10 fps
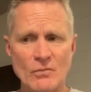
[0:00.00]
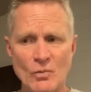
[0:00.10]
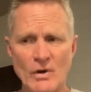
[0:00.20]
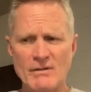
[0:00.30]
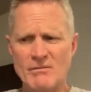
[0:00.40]

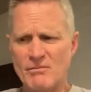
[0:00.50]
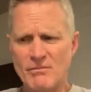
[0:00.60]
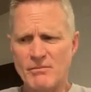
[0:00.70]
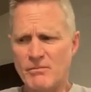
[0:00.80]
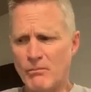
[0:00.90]
What
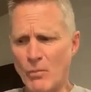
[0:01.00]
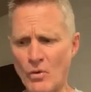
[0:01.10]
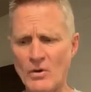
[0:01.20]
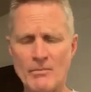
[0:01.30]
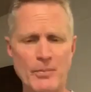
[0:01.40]

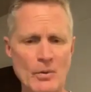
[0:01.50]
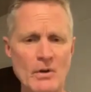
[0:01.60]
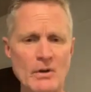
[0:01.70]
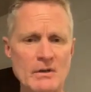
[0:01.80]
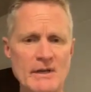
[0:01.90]
more
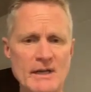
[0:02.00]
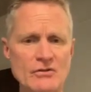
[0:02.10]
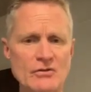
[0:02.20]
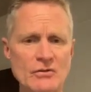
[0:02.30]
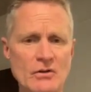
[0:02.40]
important
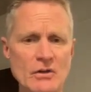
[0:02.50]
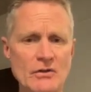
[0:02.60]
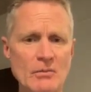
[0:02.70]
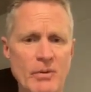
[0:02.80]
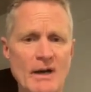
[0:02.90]
issue
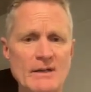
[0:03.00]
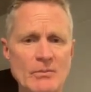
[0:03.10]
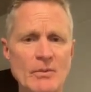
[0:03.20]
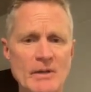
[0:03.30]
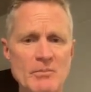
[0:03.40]
could there
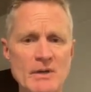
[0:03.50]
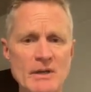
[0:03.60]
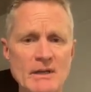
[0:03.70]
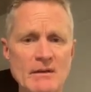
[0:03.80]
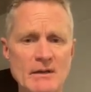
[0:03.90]
possibly
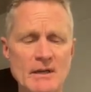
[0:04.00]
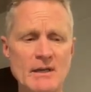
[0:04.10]
be